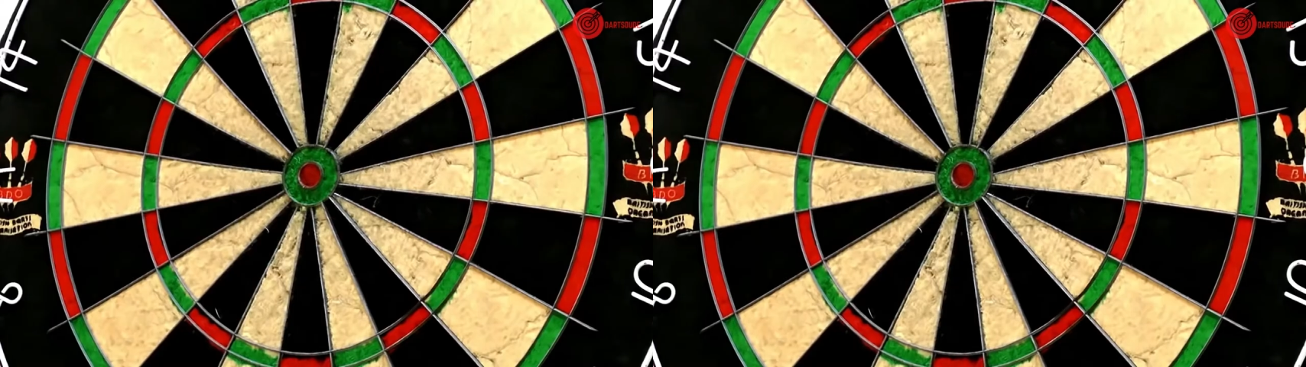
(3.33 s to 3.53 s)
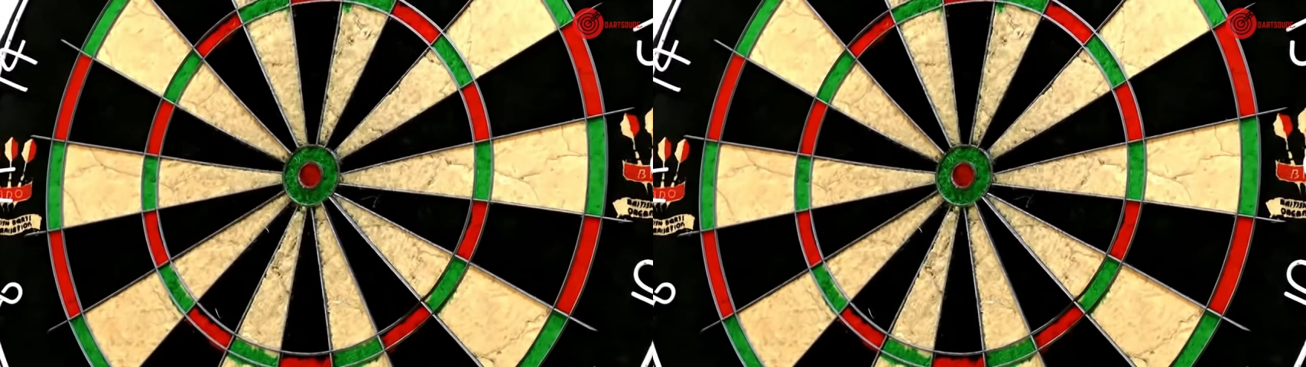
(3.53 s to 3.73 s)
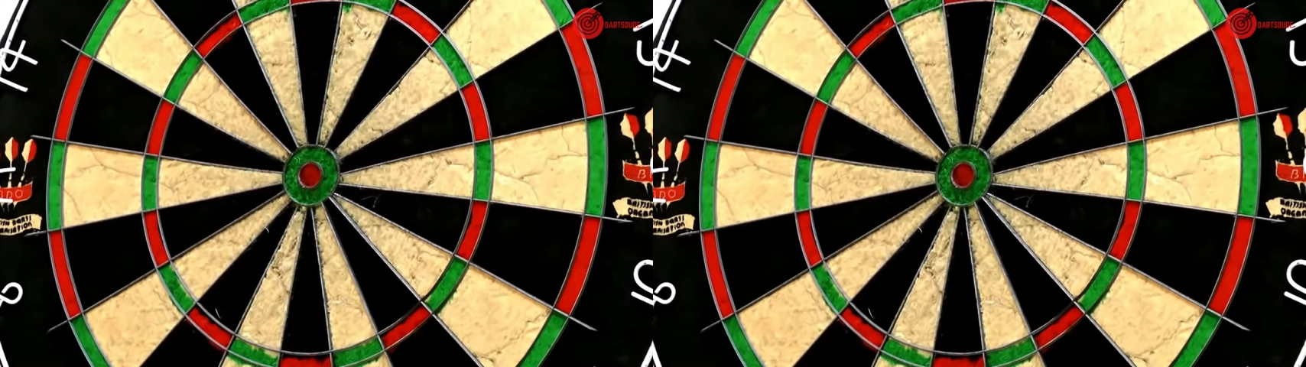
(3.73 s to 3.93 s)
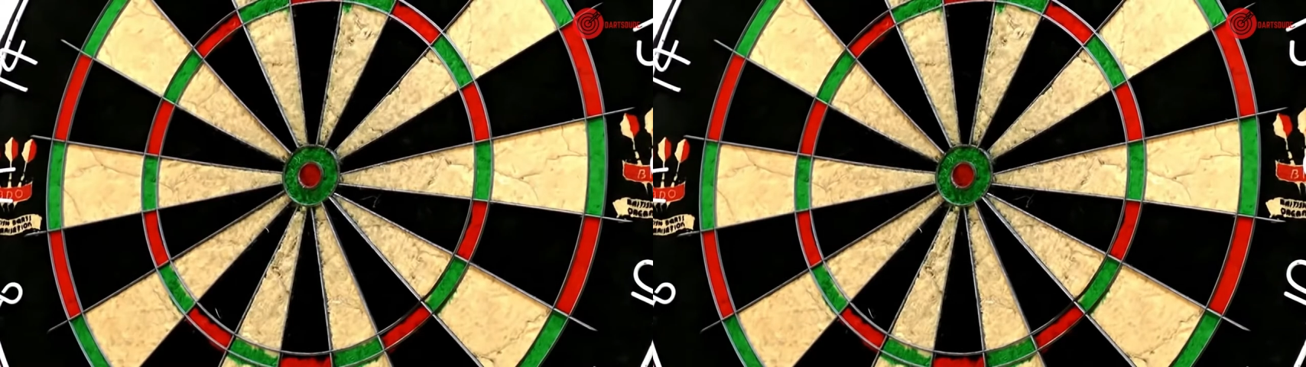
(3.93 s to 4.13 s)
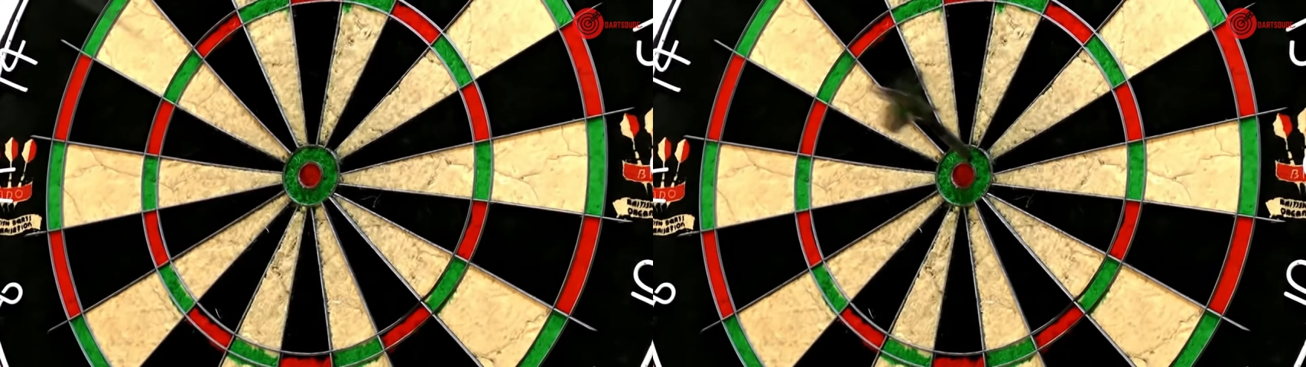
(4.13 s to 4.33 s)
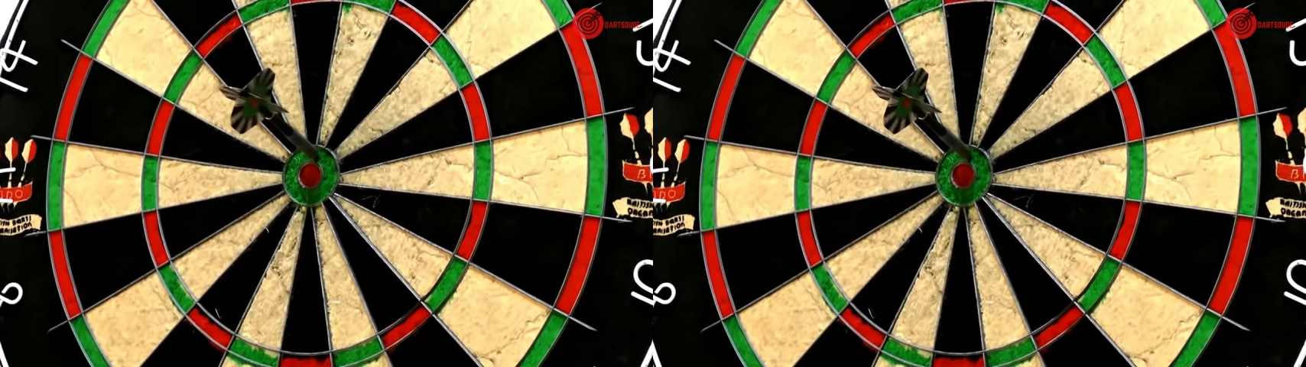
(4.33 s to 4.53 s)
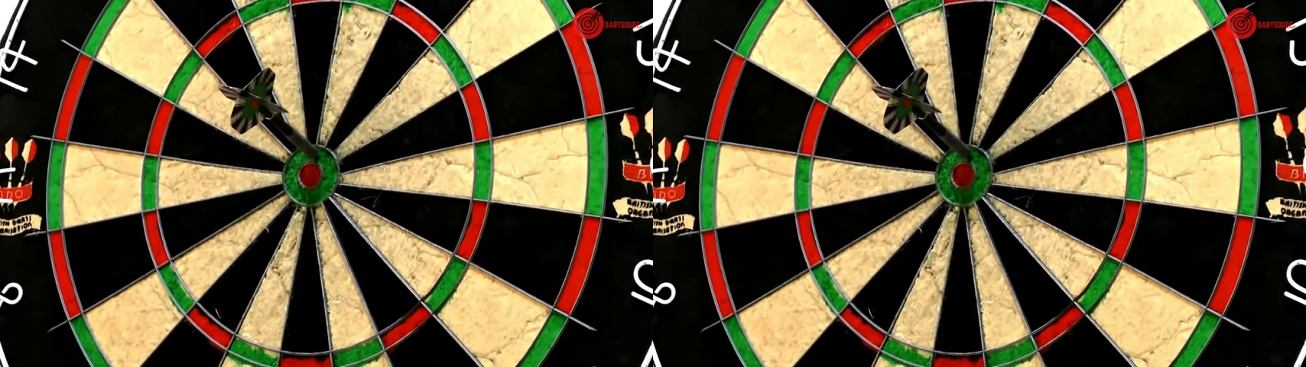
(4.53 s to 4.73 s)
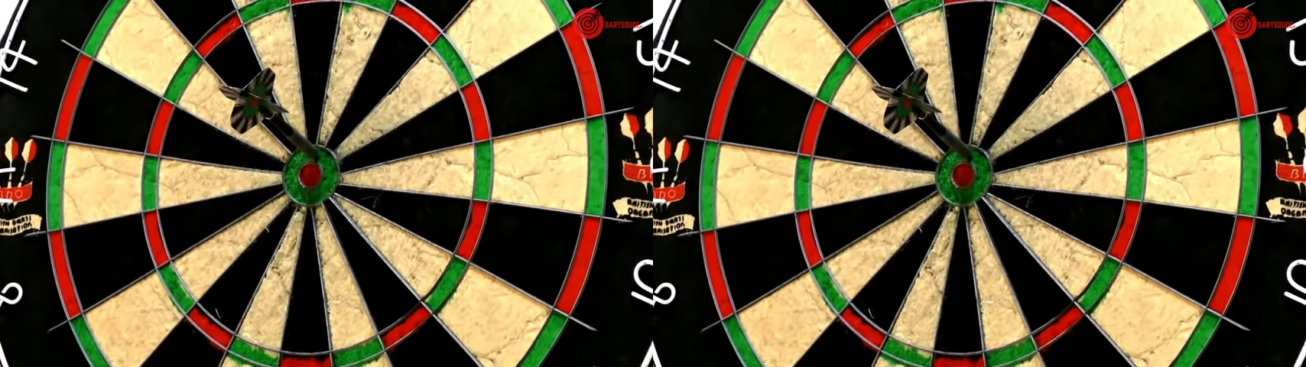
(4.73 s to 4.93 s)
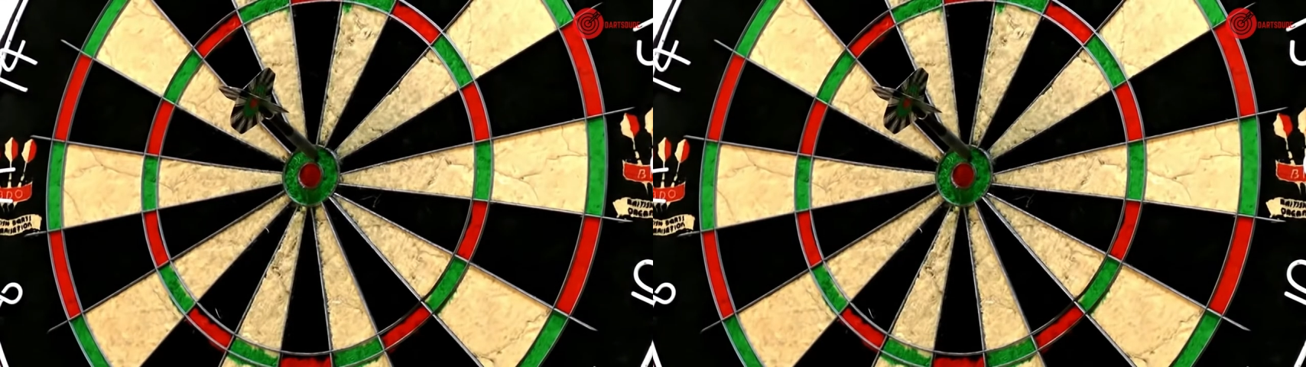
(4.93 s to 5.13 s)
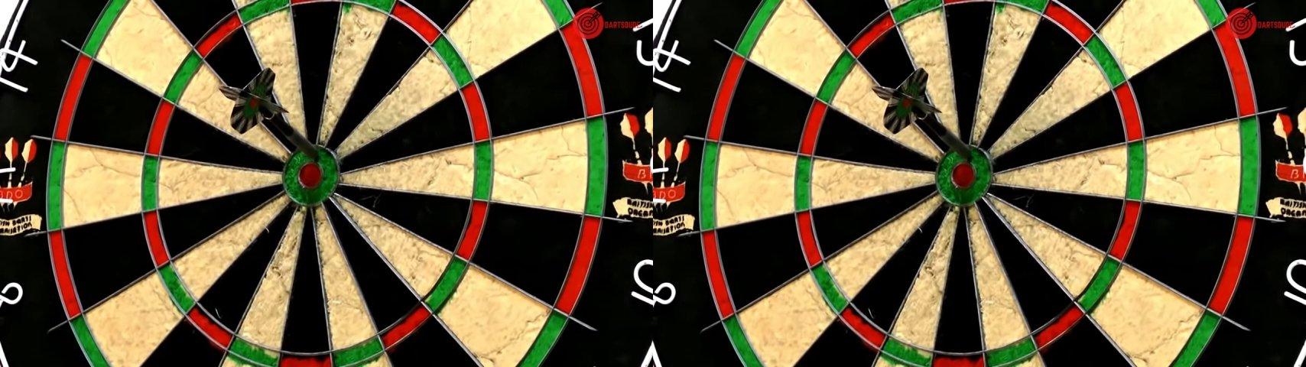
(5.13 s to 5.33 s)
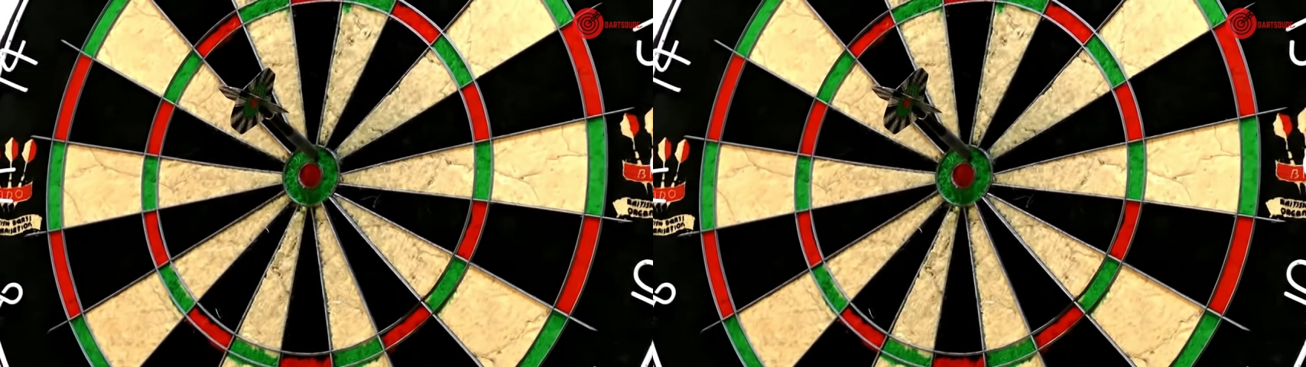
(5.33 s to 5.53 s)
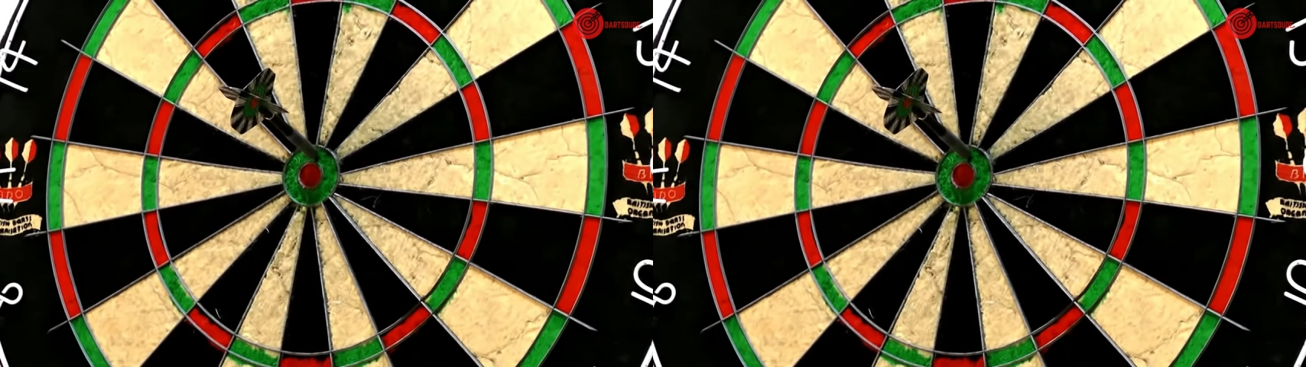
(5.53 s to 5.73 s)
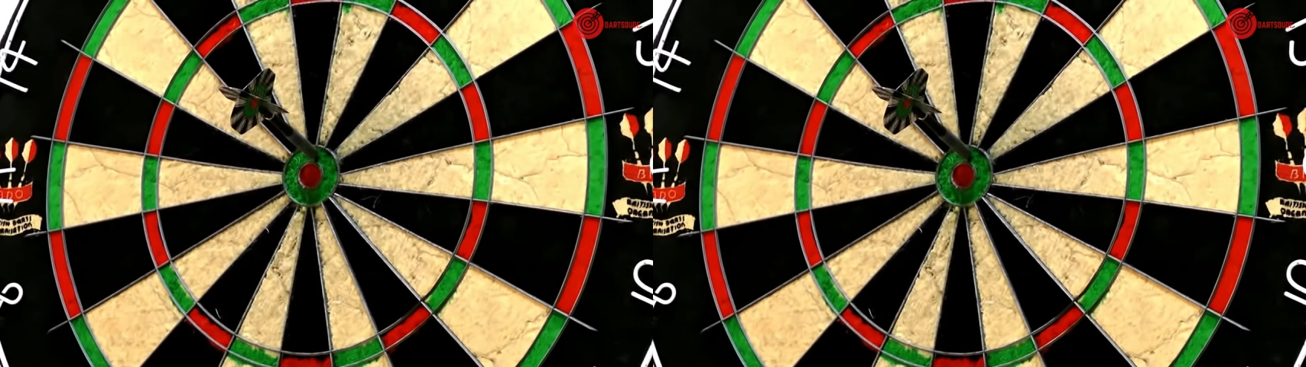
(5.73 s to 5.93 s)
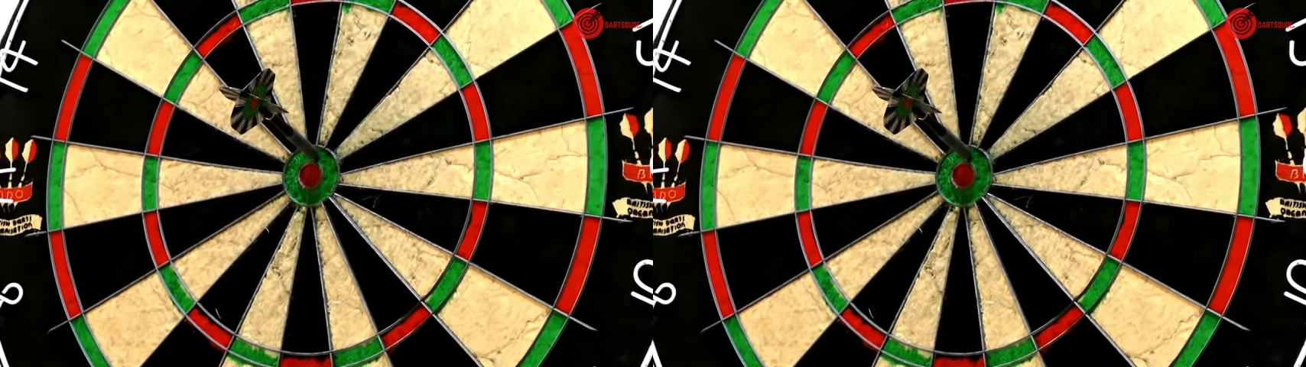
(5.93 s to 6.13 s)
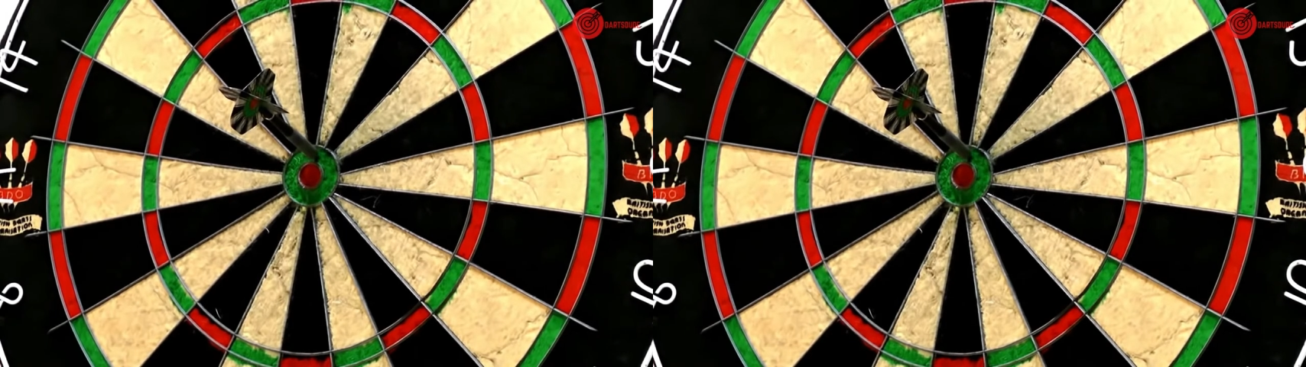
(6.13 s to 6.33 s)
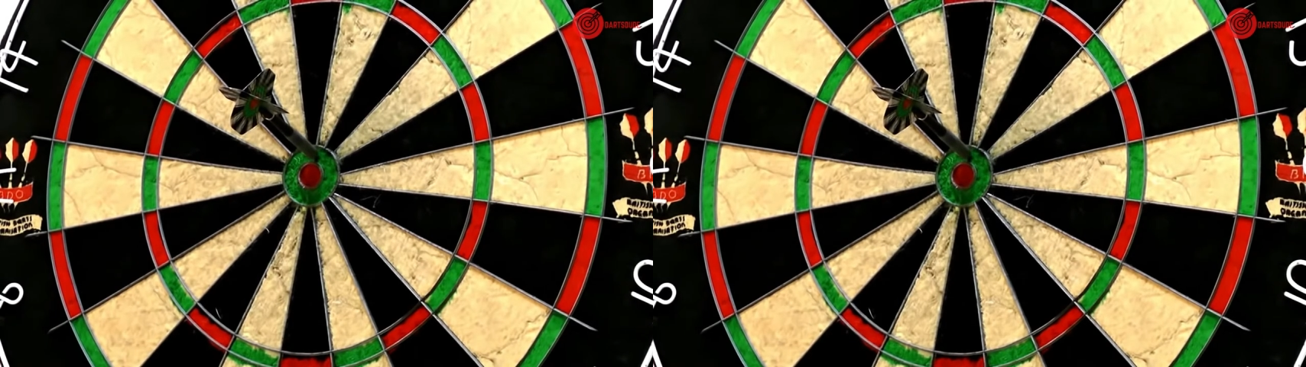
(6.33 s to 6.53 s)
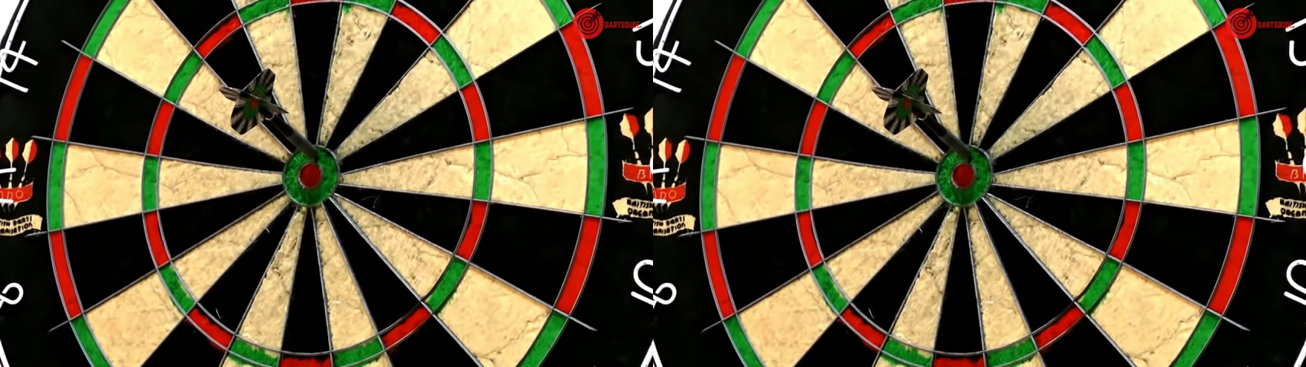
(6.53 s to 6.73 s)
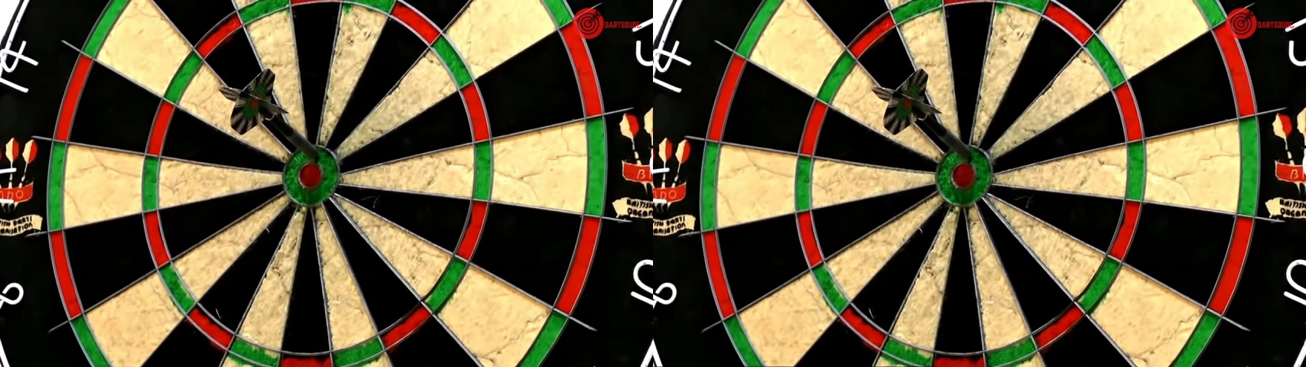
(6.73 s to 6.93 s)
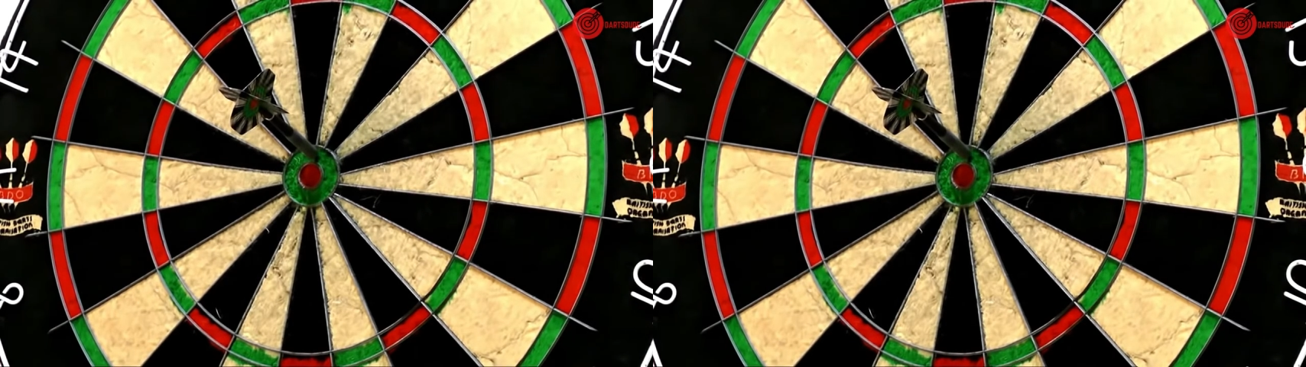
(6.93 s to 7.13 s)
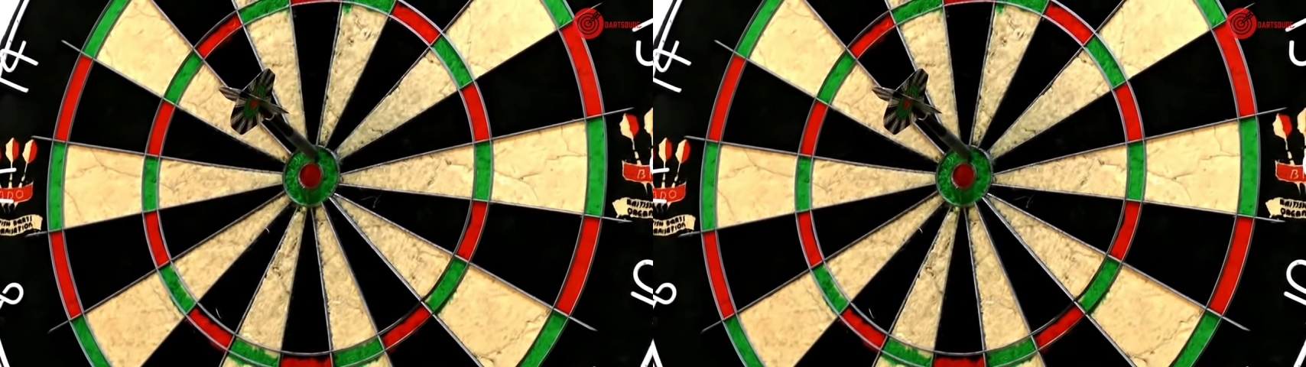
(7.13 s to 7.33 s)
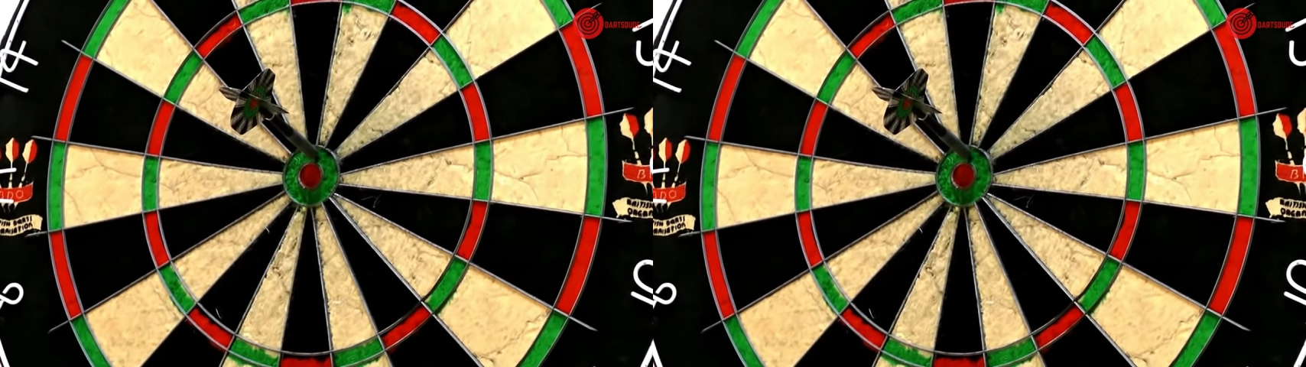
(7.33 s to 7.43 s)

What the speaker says: Nobody's mouth can be seen.